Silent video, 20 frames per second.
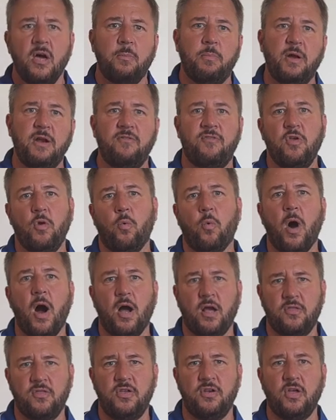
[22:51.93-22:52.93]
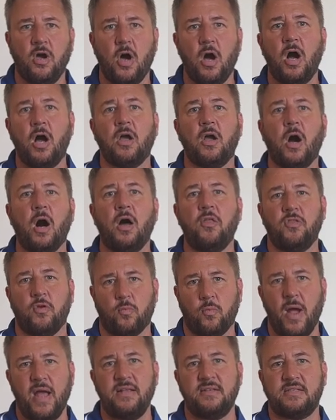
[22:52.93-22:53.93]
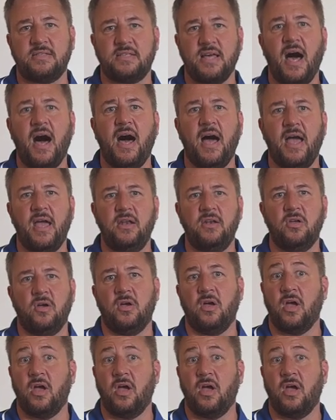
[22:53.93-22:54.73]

But if you walk the dog on the right side